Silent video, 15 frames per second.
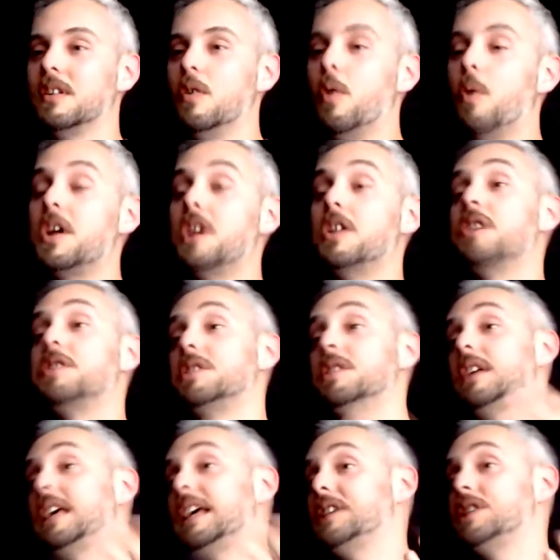So we don't know if
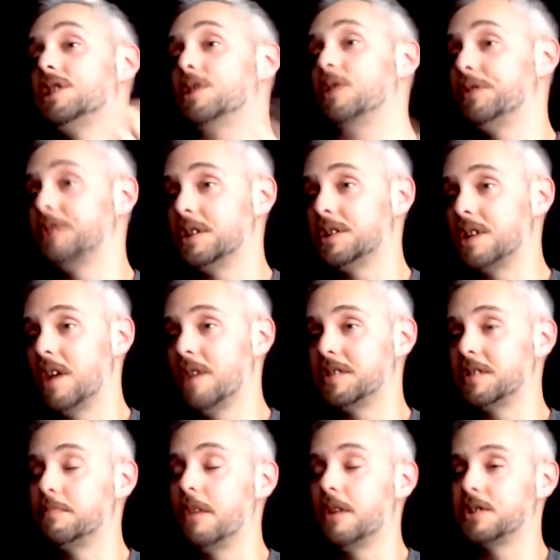she's gone to the
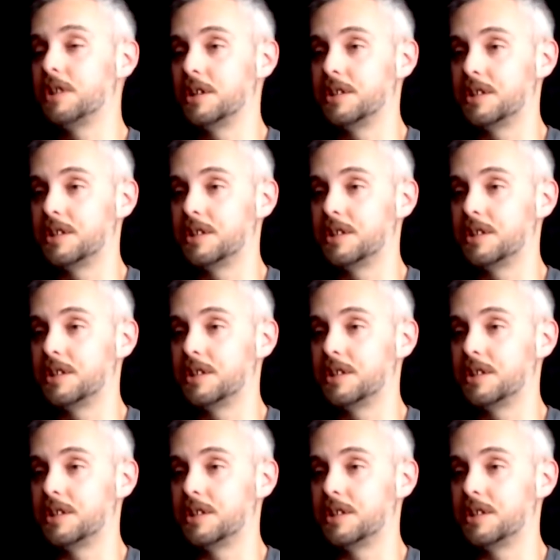surface as much